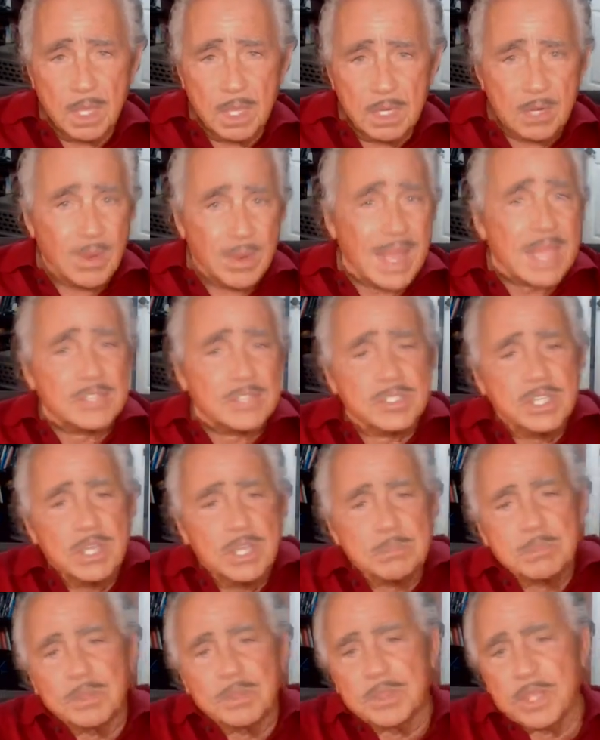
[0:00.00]
Now, as a
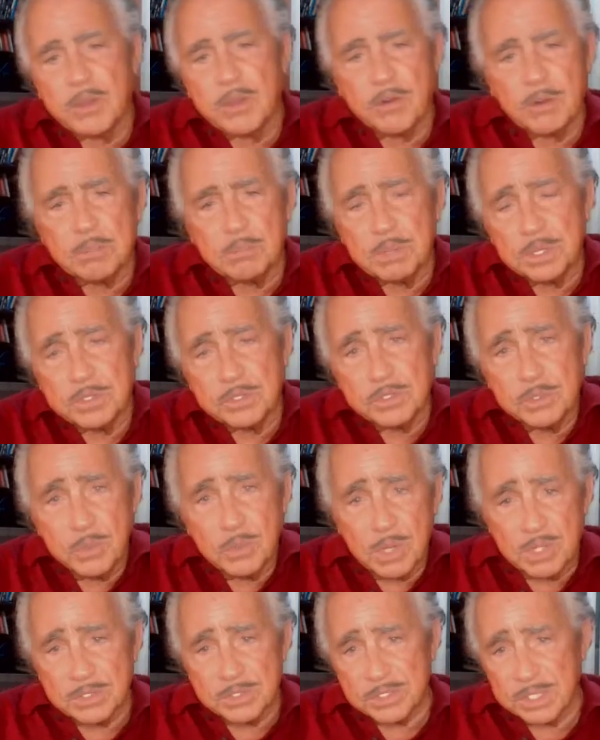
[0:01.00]
hypnotherapist who
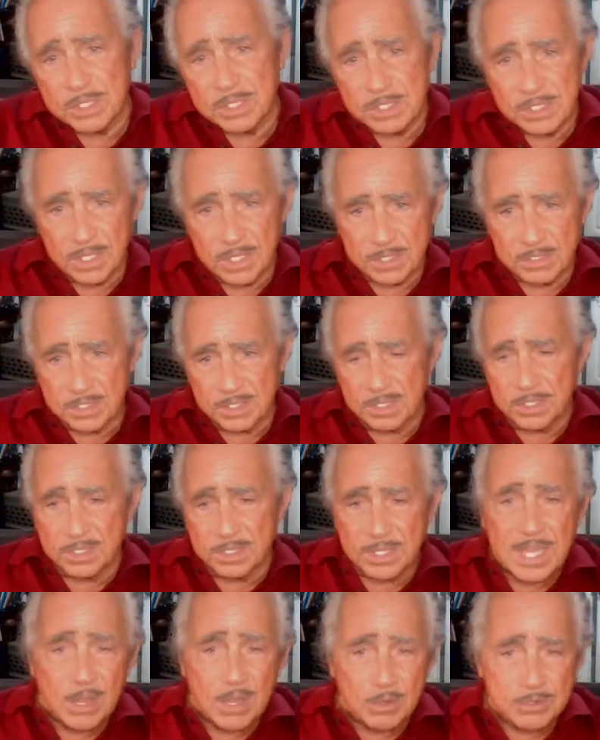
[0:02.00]
has conducted
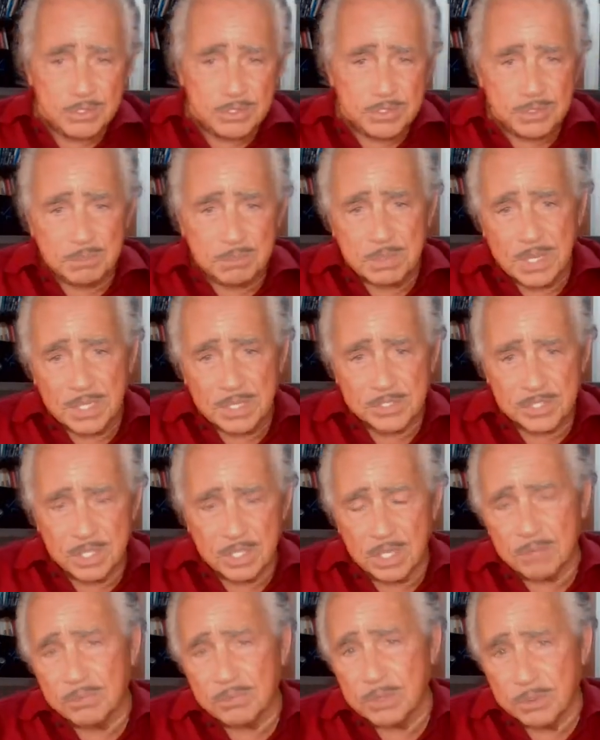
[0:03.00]
thousands of past
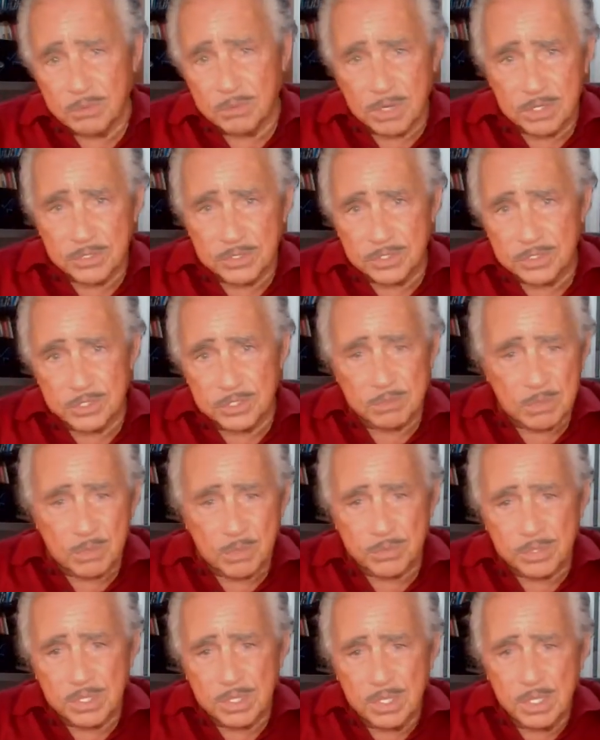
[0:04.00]
life regressions in
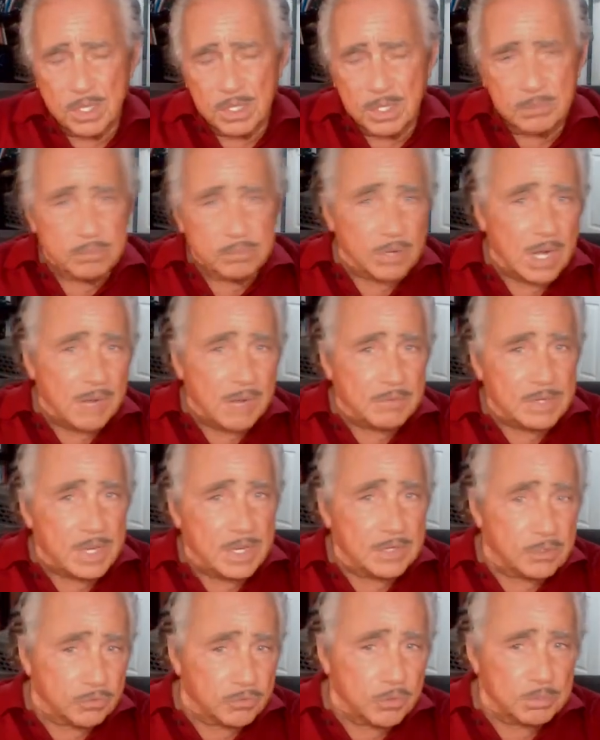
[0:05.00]
both private
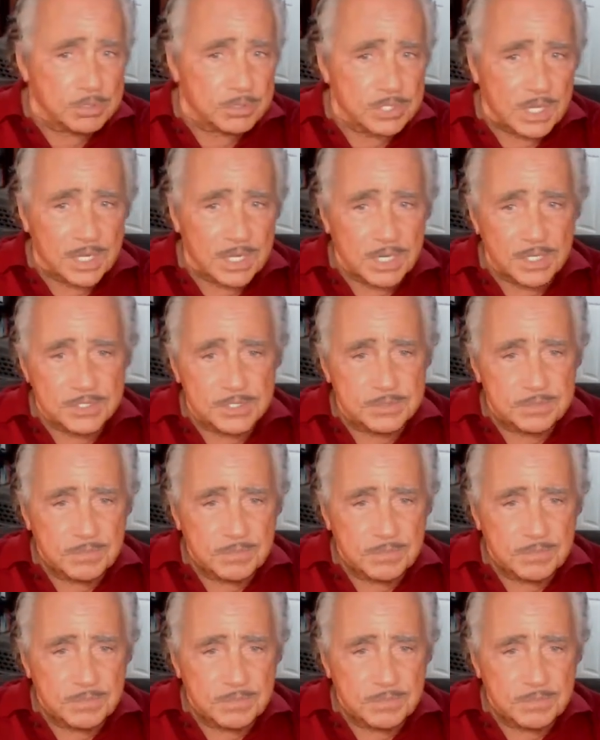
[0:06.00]
and group settings,